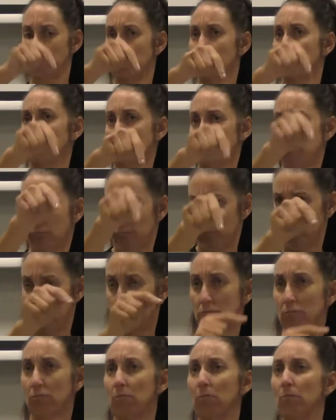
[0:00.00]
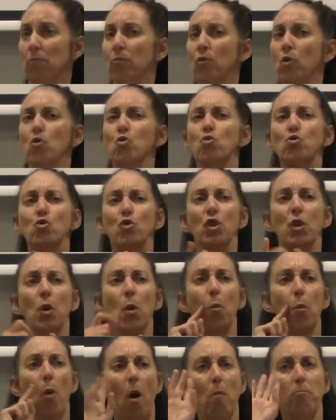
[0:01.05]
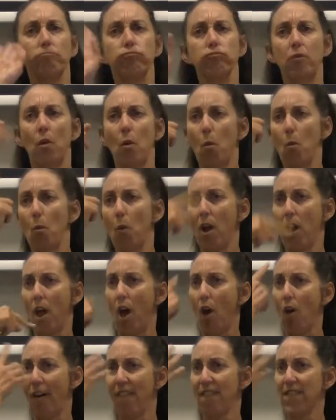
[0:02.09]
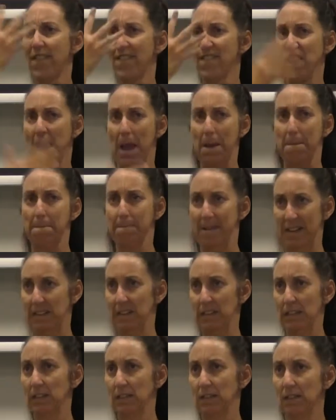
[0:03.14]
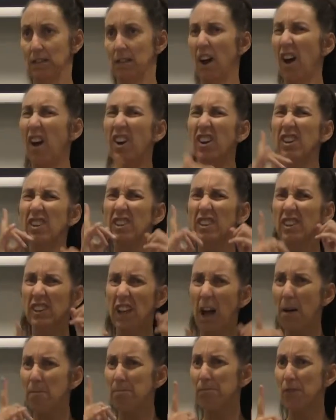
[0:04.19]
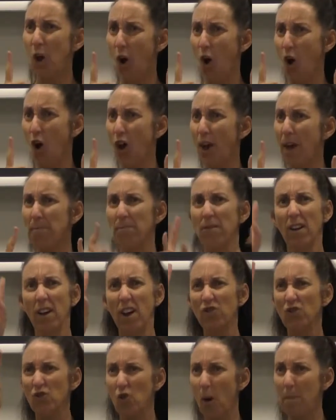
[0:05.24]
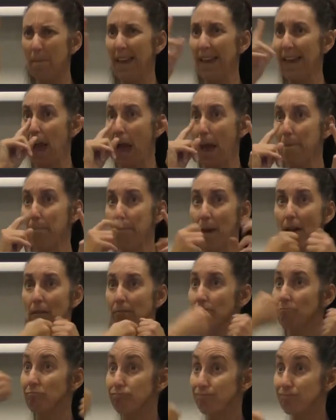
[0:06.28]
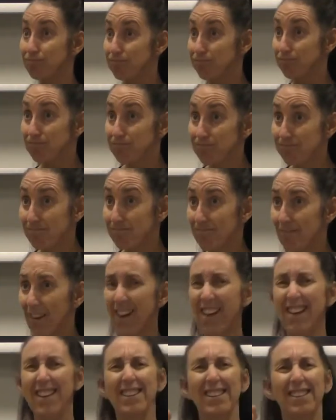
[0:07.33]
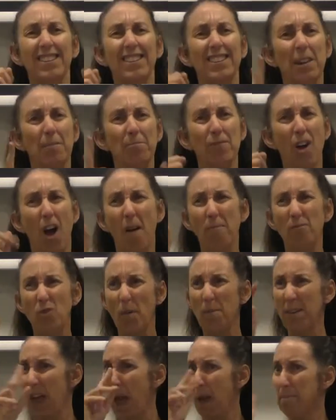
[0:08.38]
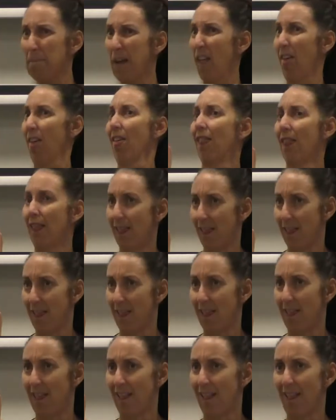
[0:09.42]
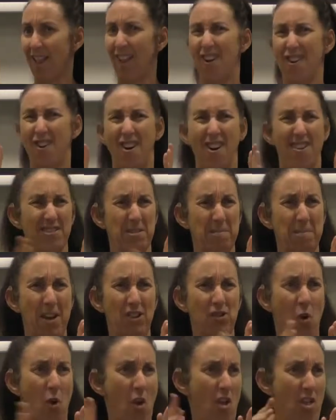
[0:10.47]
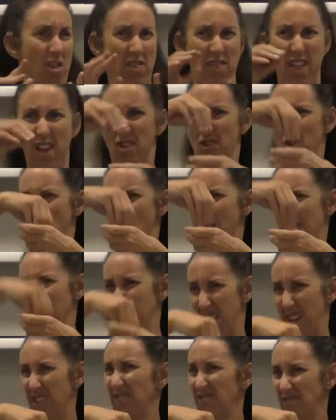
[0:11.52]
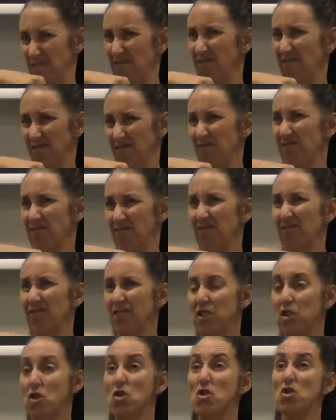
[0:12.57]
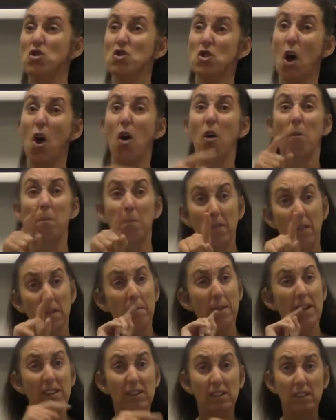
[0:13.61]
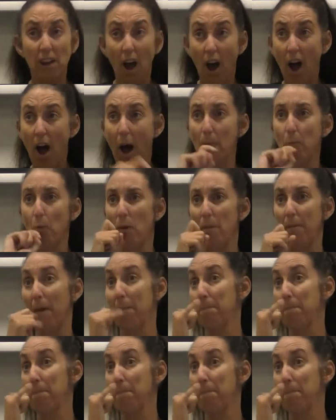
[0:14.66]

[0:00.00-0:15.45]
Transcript: the next lot of lectures, how we've been running them in term 1, we've been running them for an hour and 15, and some have gone over time, some have gone a little less than that. Really sort of